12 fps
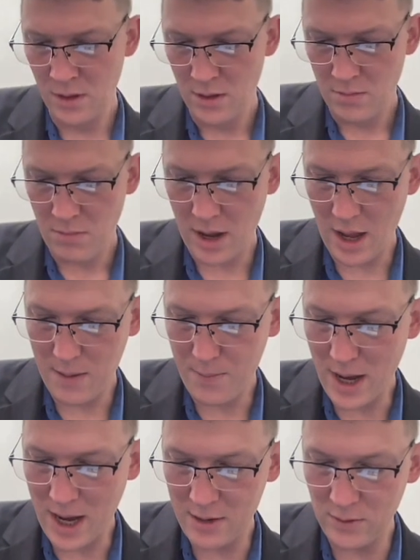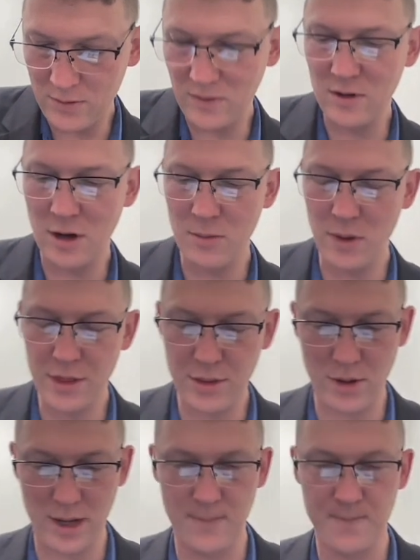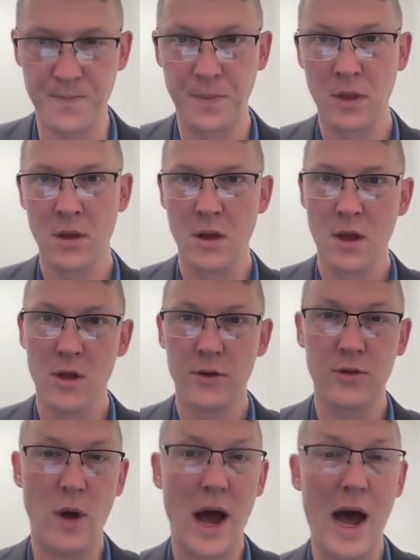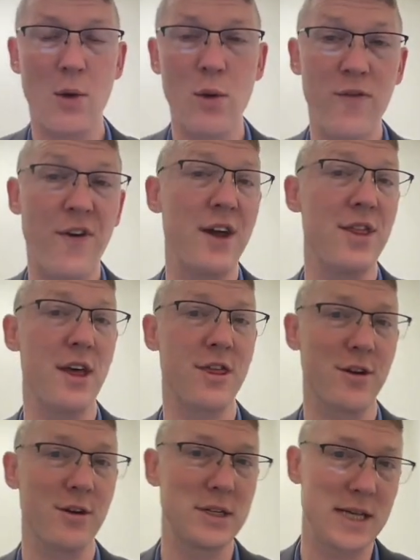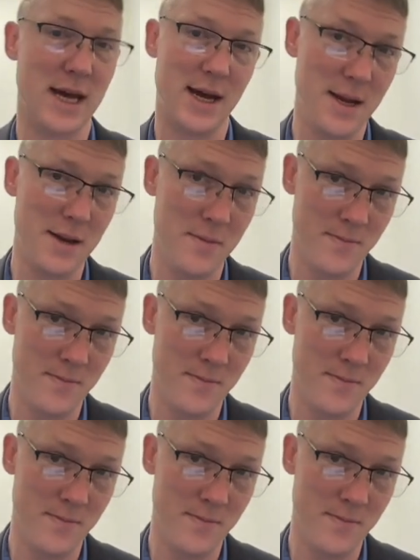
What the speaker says: My hypotenuse is going to be 3. So how do we find that third side?